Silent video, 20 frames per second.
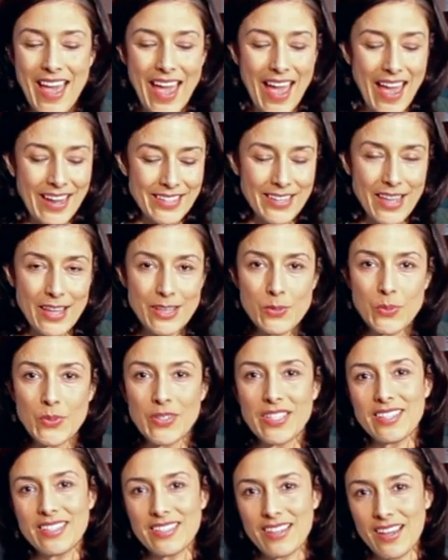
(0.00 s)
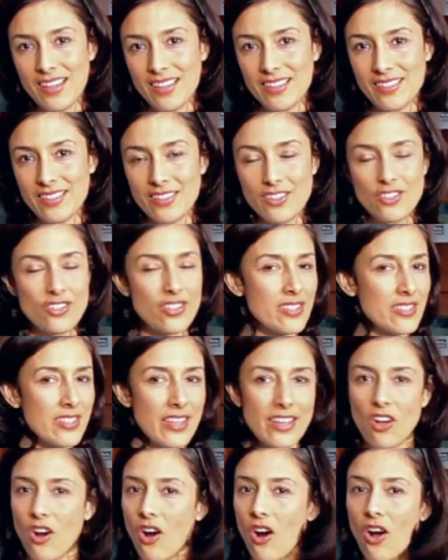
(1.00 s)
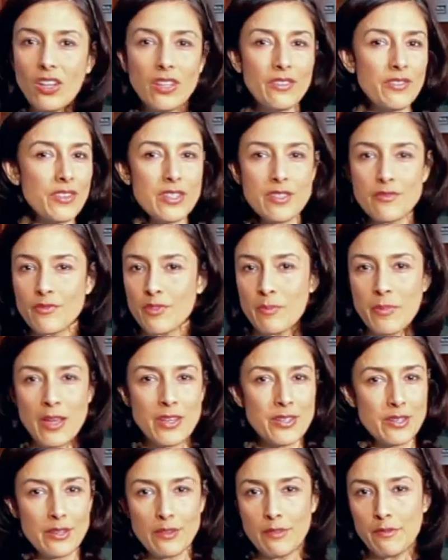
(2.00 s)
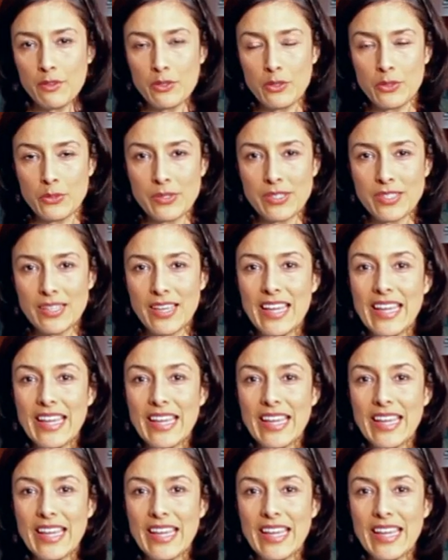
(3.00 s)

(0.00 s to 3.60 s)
And guess what it does? Just like all of these fermented foods,